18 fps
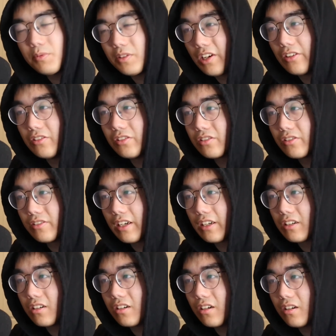be honest,
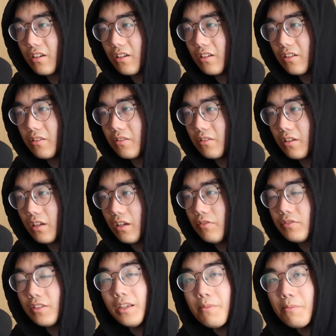like,
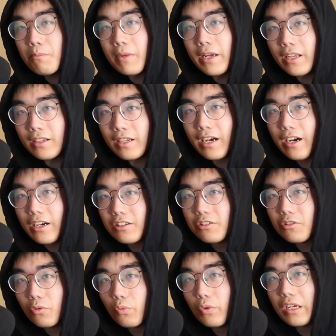if they make
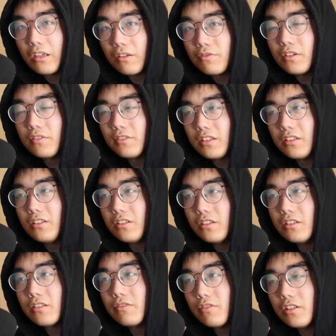Kaio wait 15
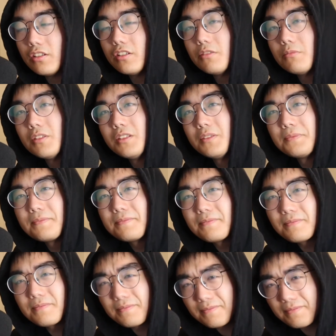years for him,
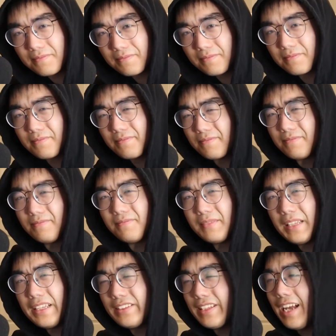
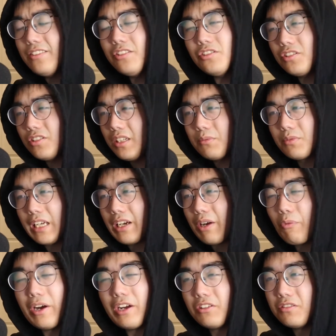that just seems like
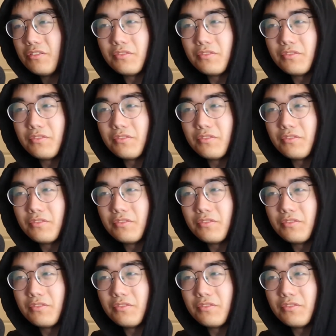way too